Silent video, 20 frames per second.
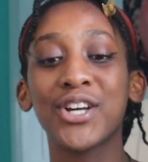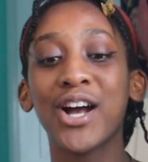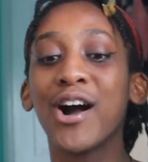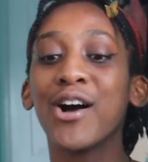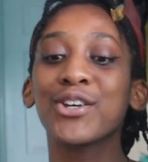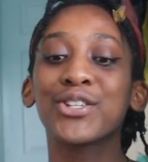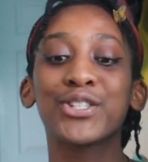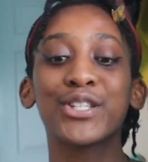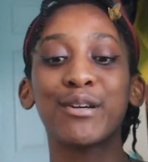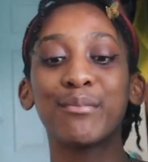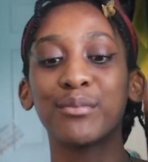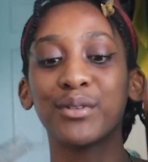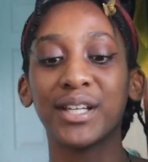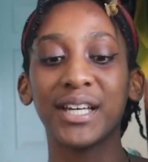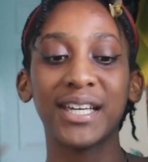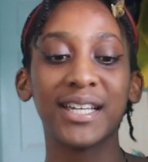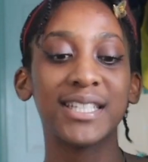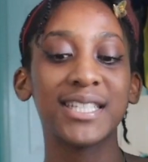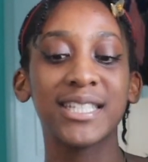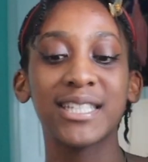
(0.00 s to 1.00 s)
y'all some
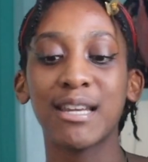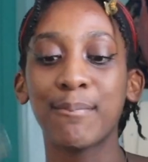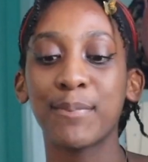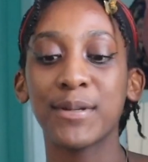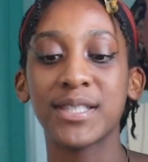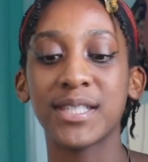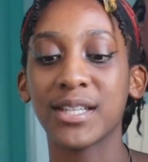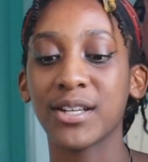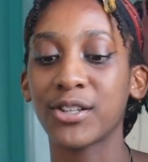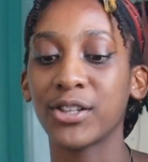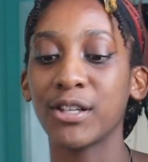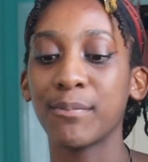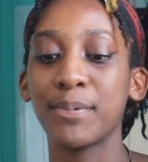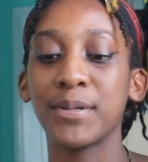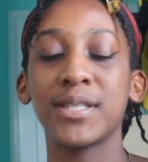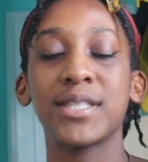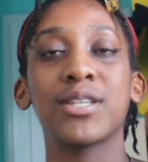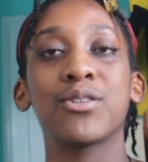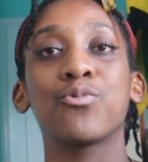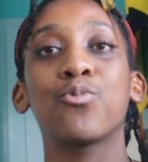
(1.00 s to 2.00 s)
like snippets and
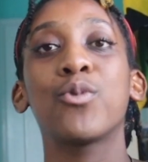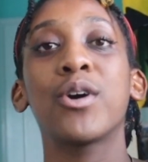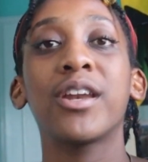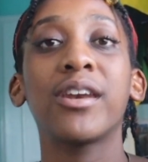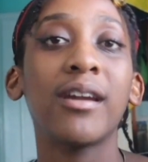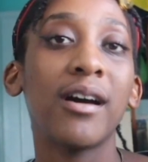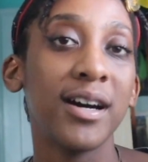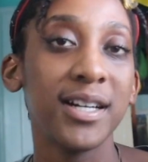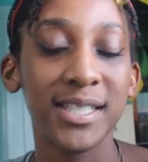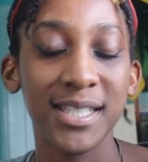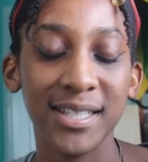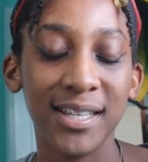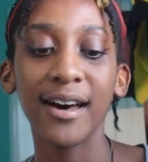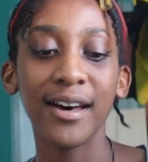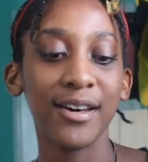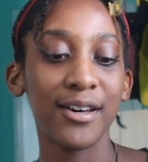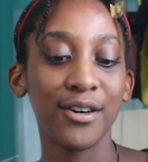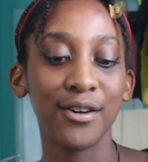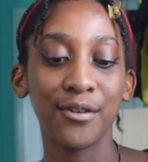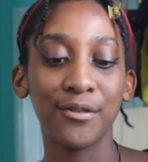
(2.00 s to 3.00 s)
clippets and whatnot
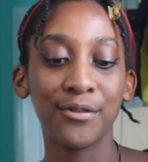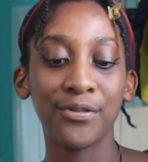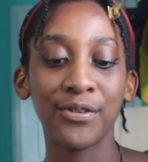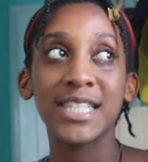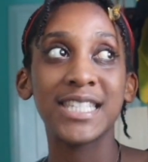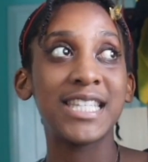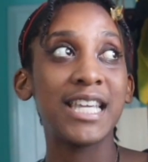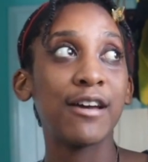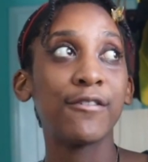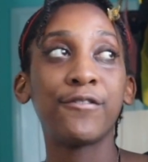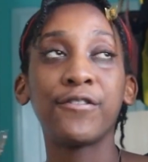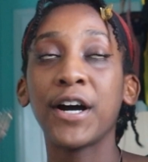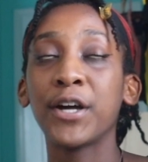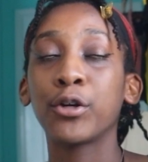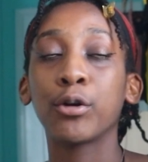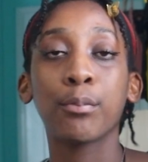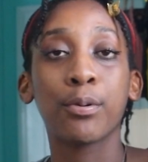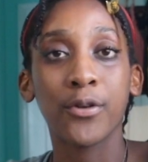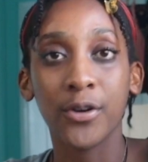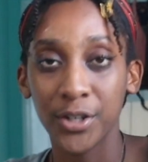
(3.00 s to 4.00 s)
of the
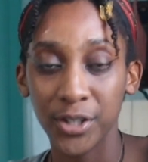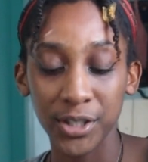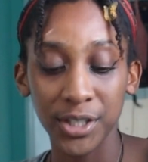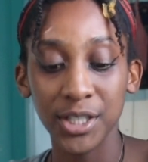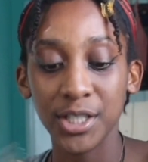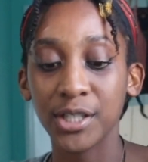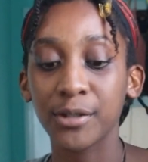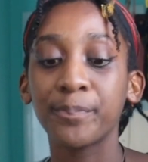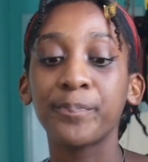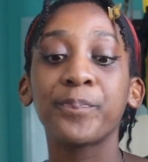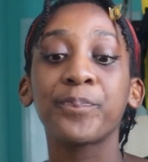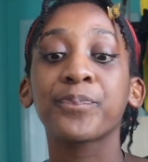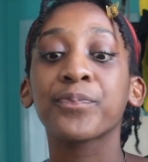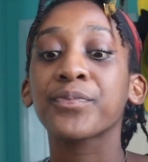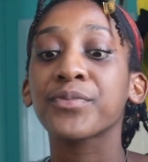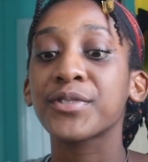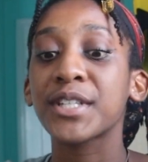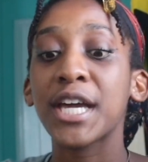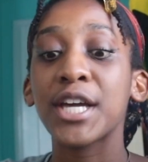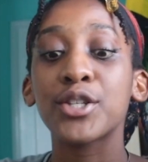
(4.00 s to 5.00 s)
final product.
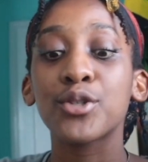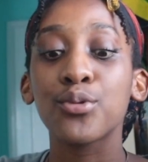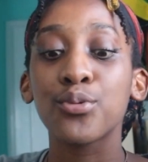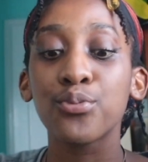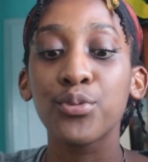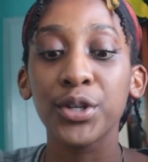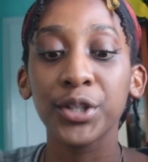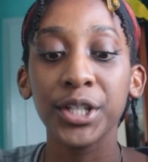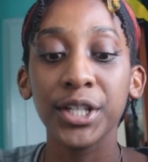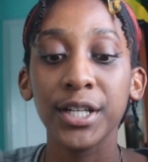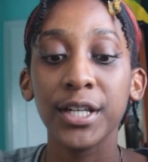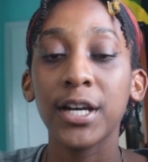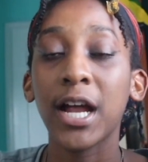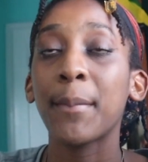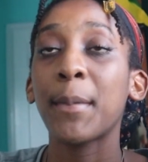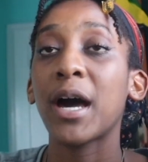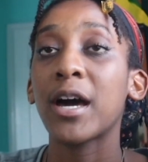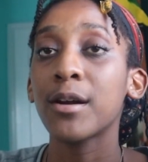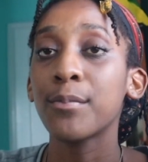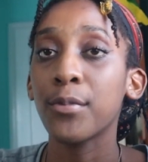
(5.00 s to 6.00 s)
Tastes really good.
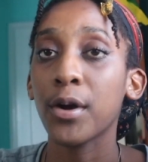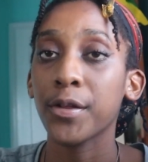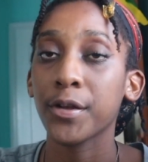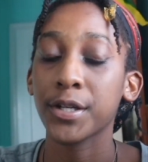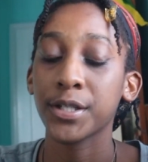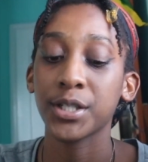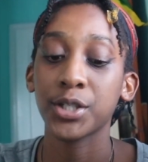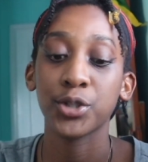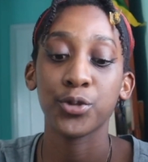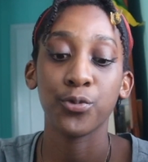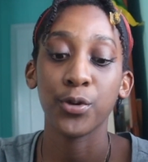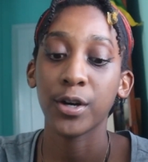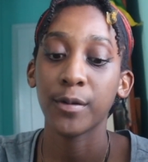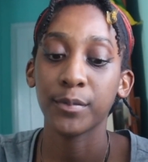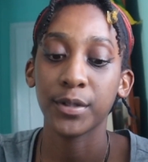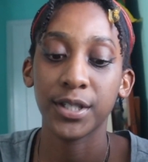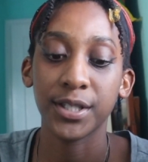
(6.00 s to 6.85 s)
I'm out of breath because I just ran up the